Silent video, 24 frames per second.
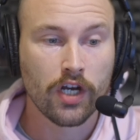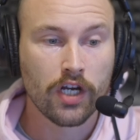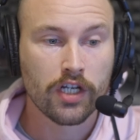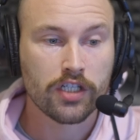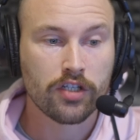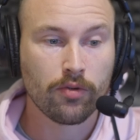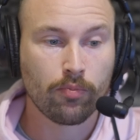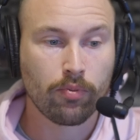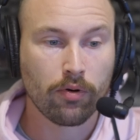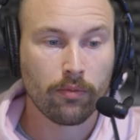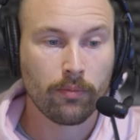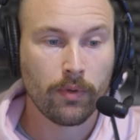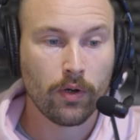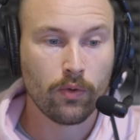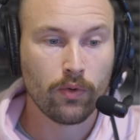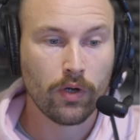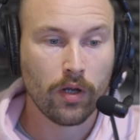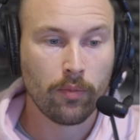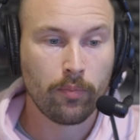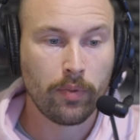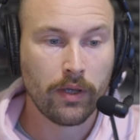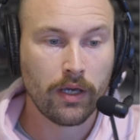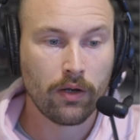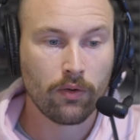to promote
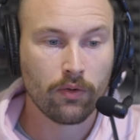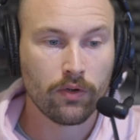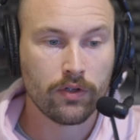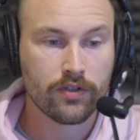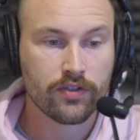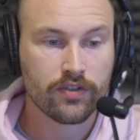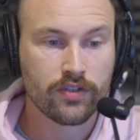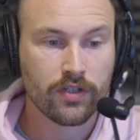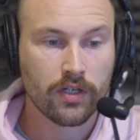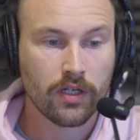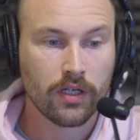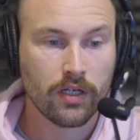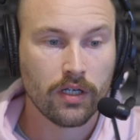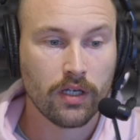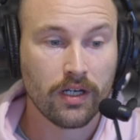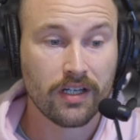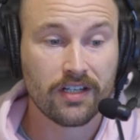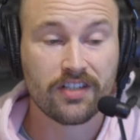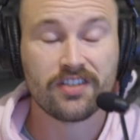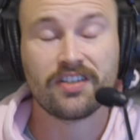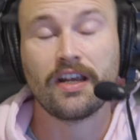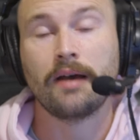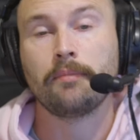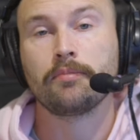appearance
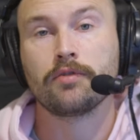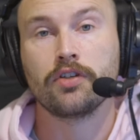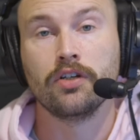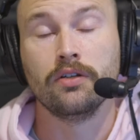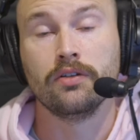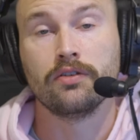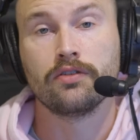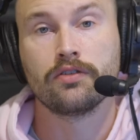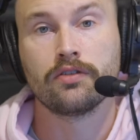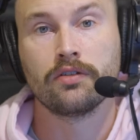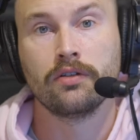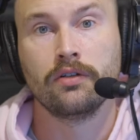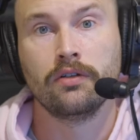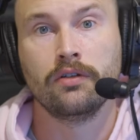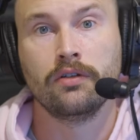acceptance.